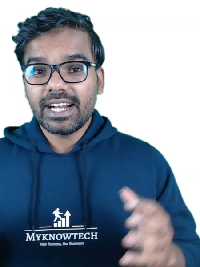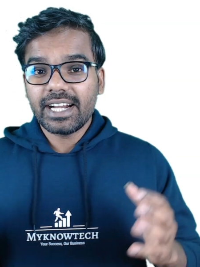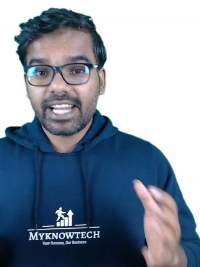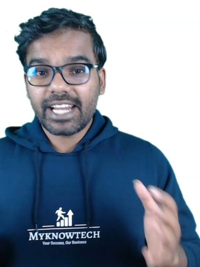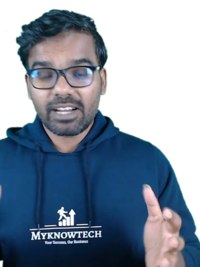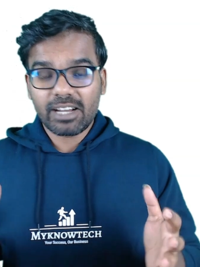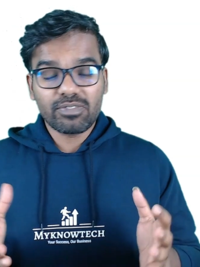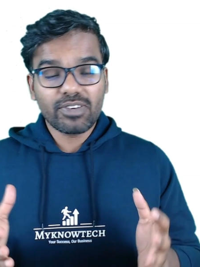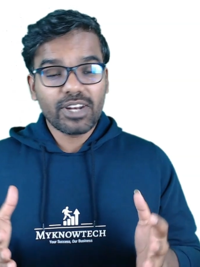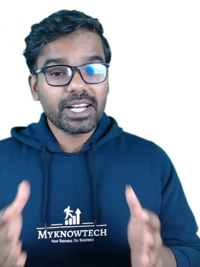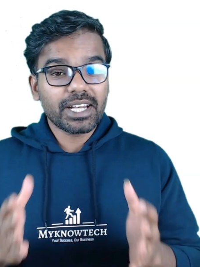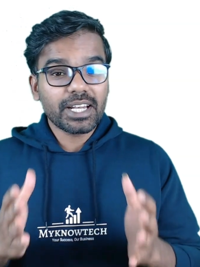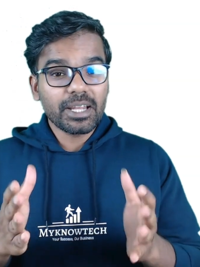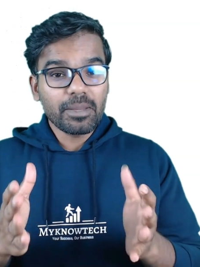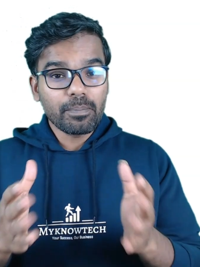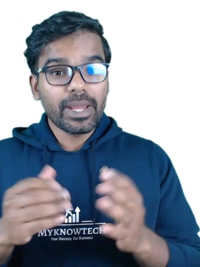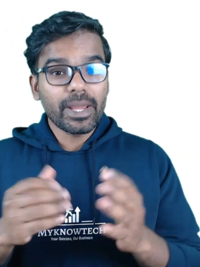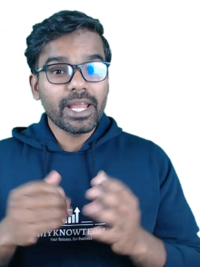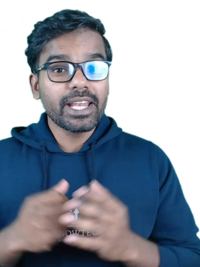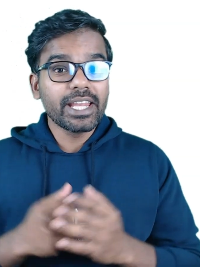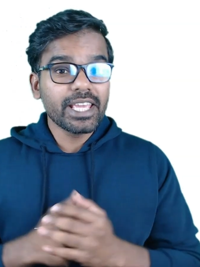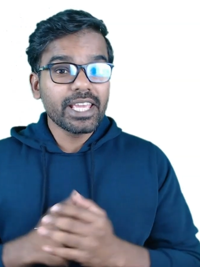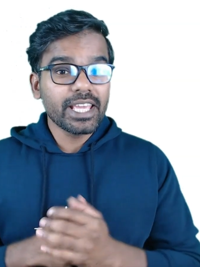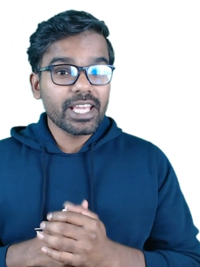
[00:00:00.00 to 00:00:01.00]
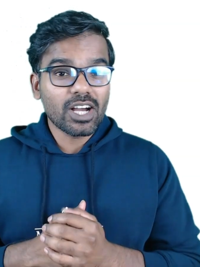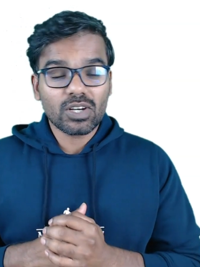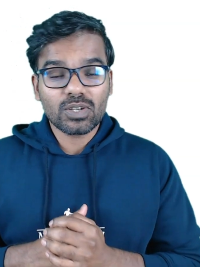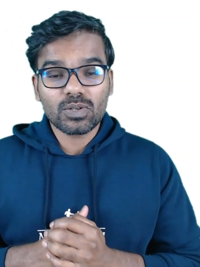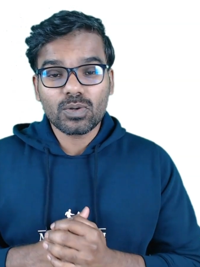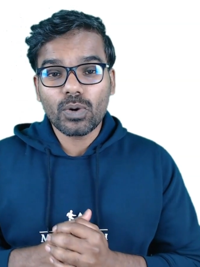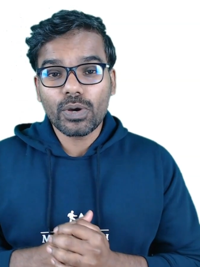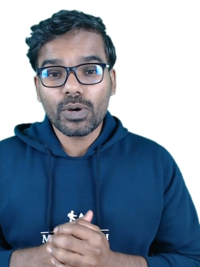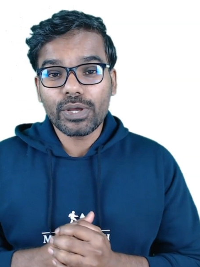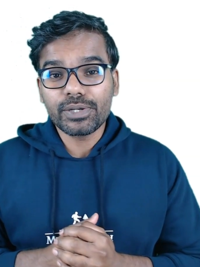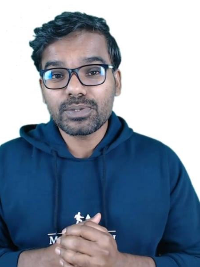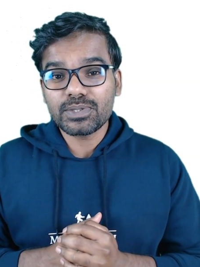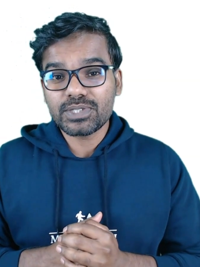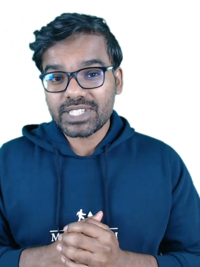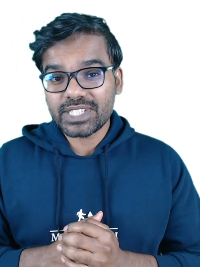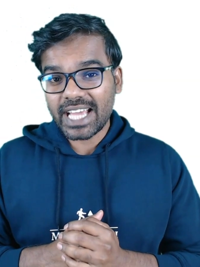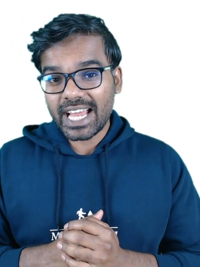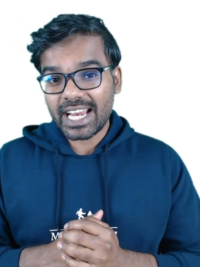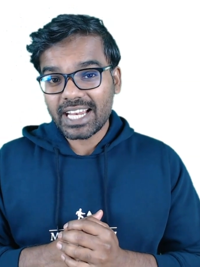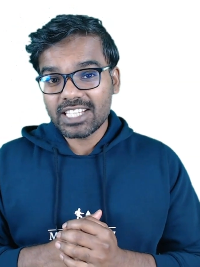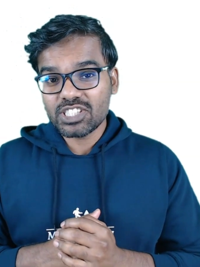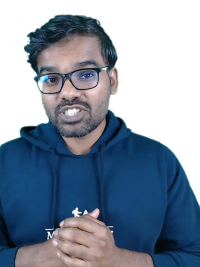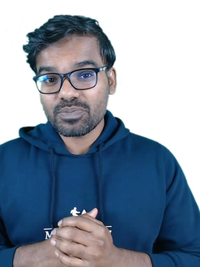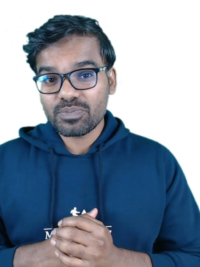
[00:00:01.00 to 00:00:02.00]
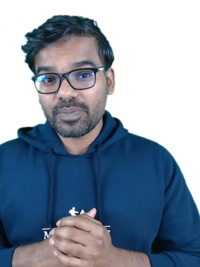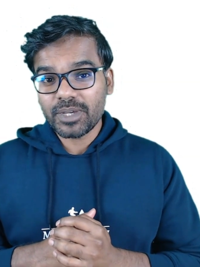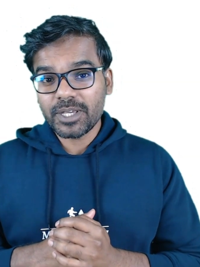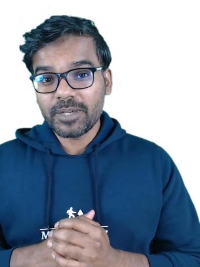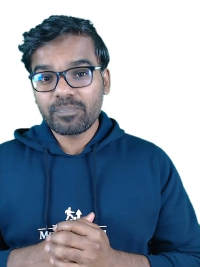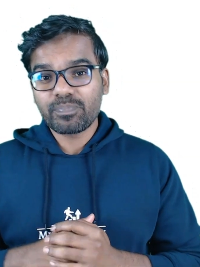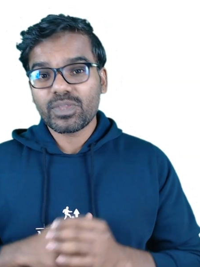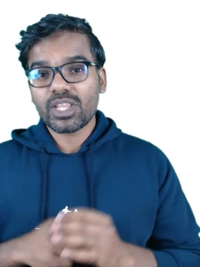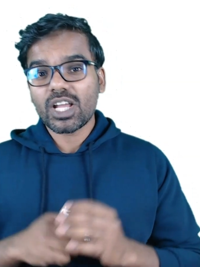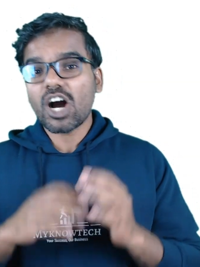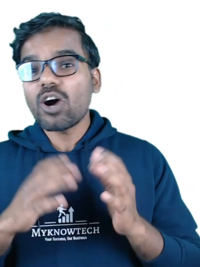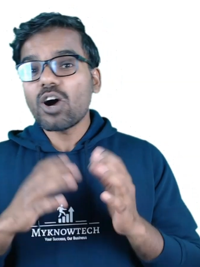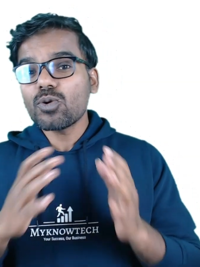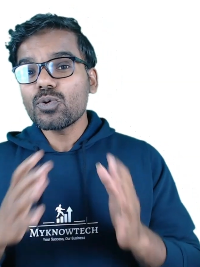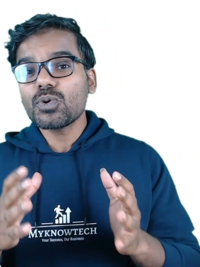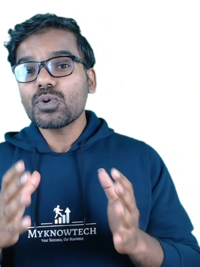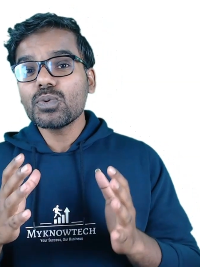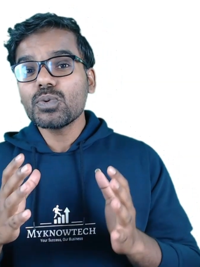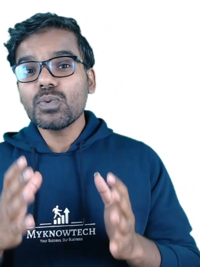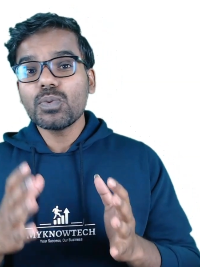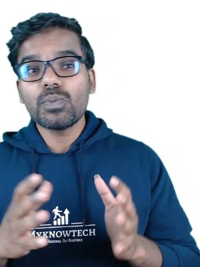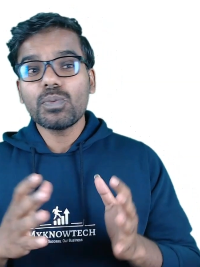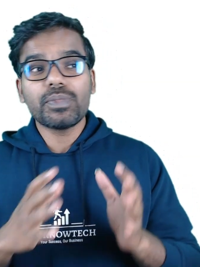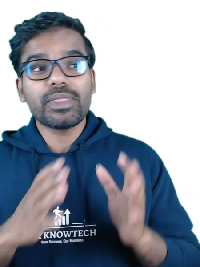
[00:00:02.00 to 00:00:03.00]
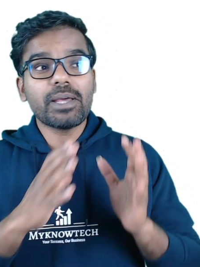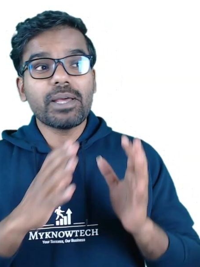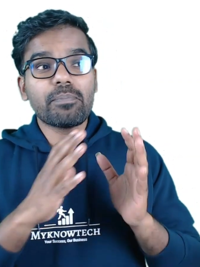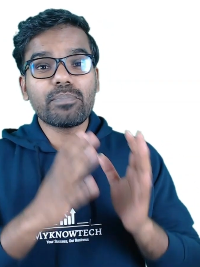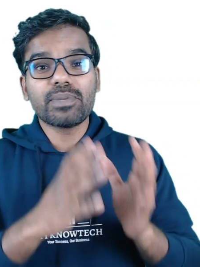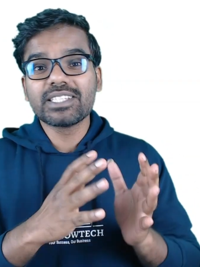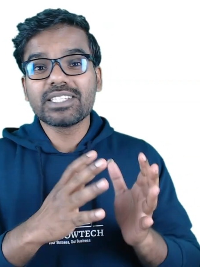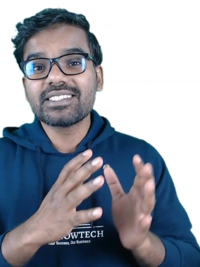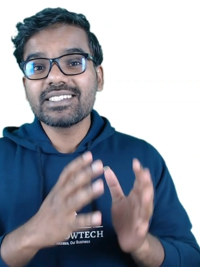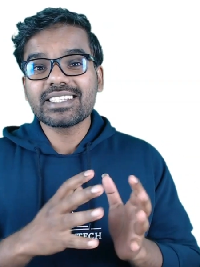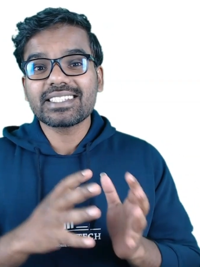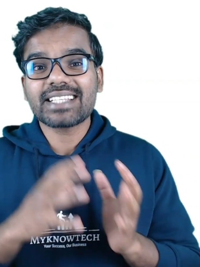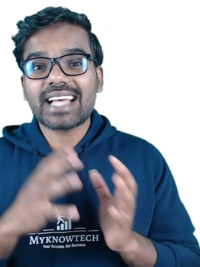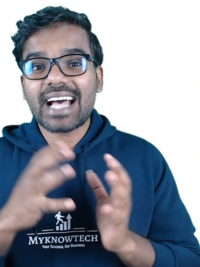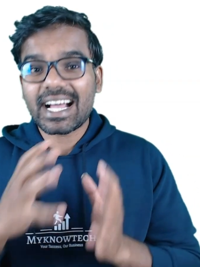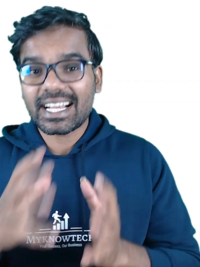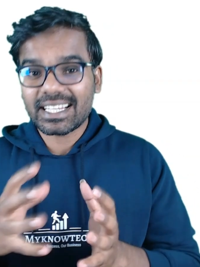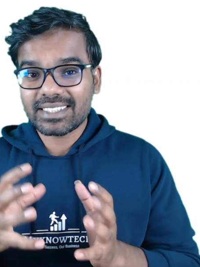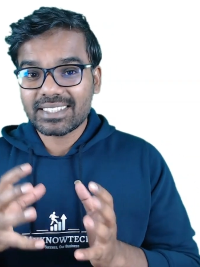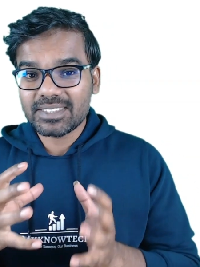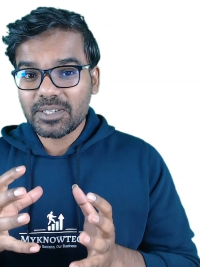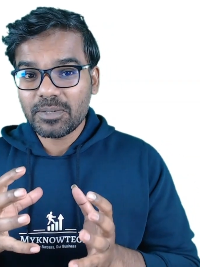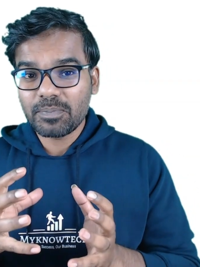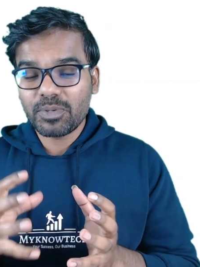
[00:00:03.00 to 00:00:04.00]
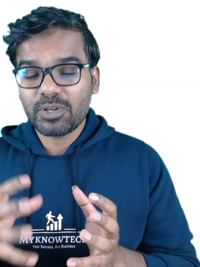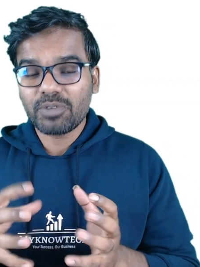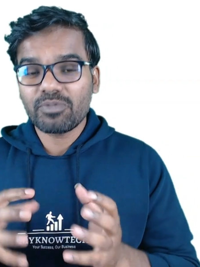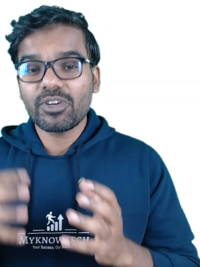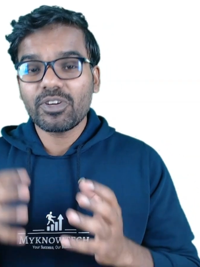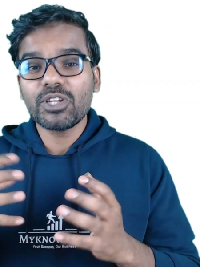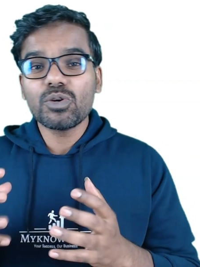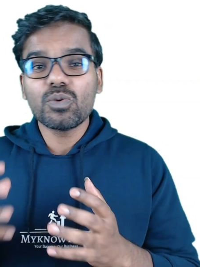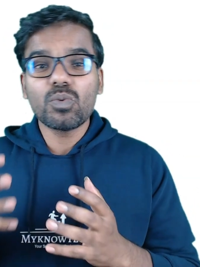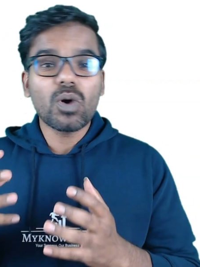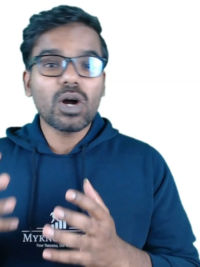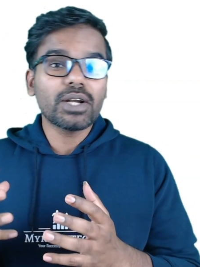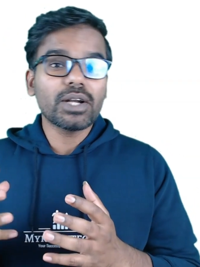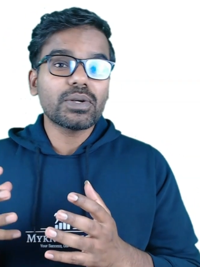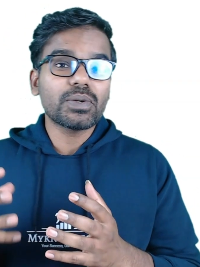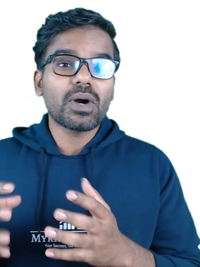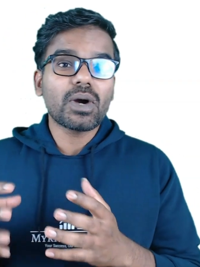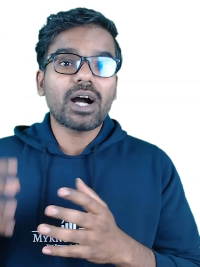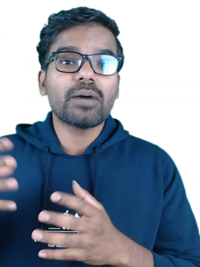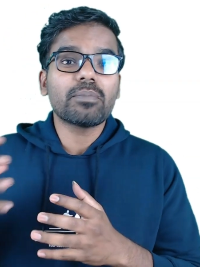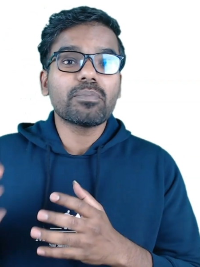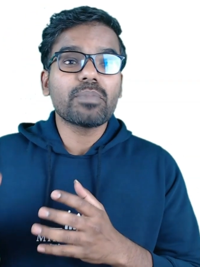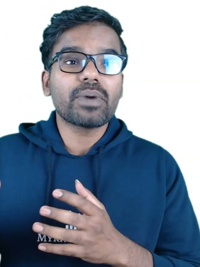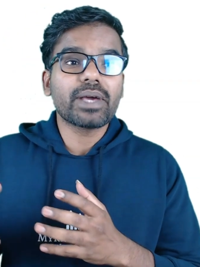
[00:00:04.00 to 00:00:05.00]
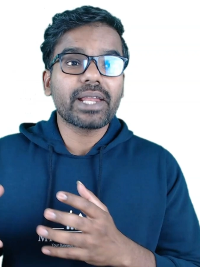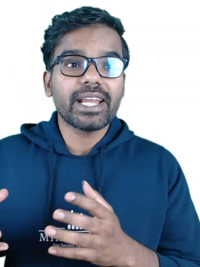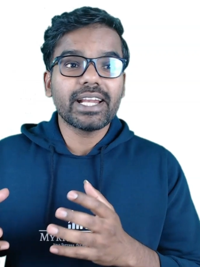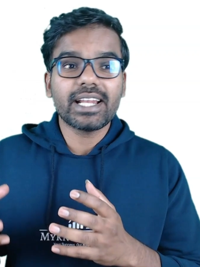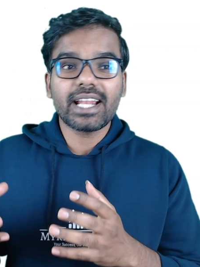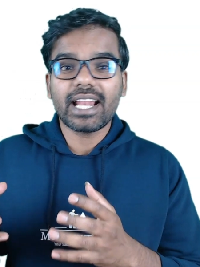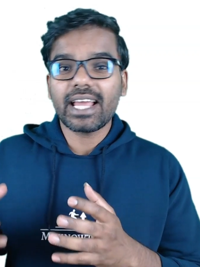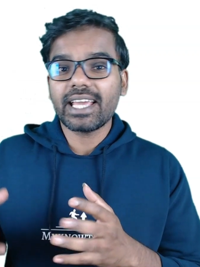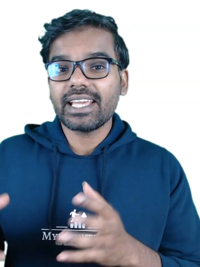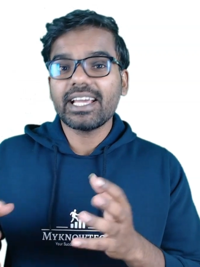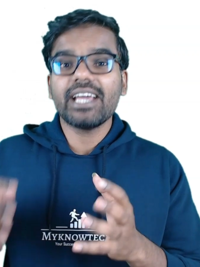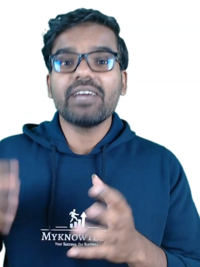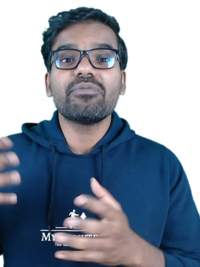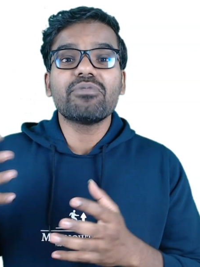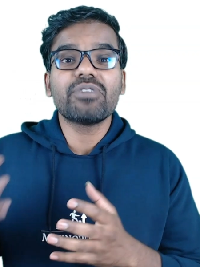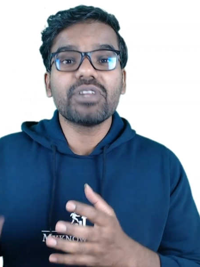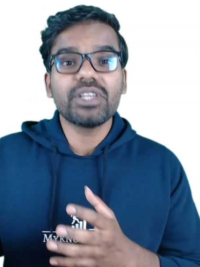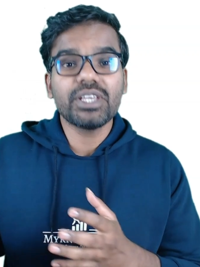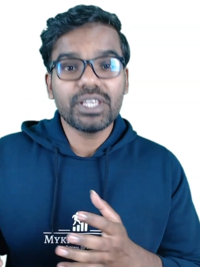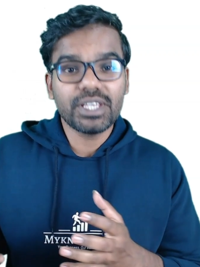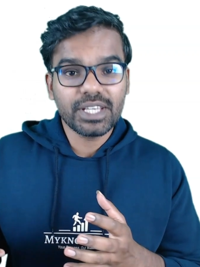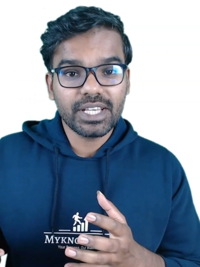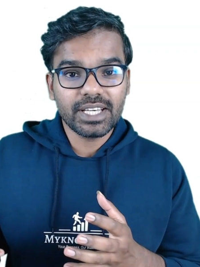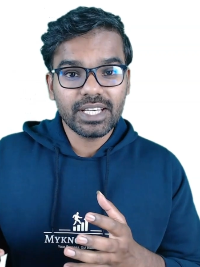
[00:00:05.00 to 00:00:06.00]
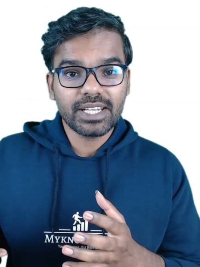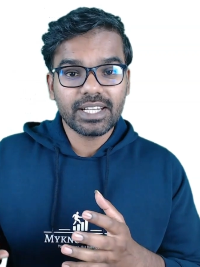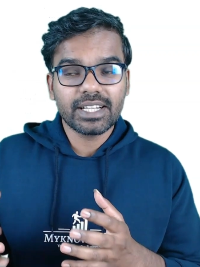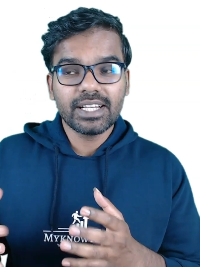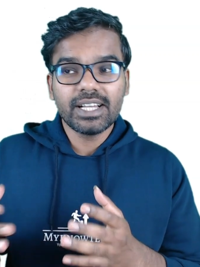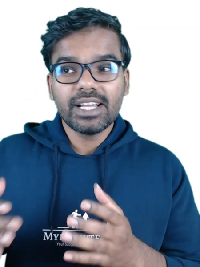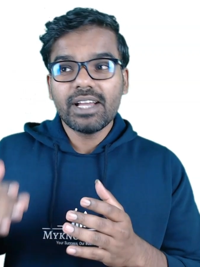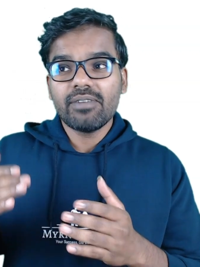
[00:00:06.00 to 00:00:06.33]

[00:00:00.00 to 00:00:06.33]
Definitely many are going to challenge me. How do the business accept when you want to upgrade like every year?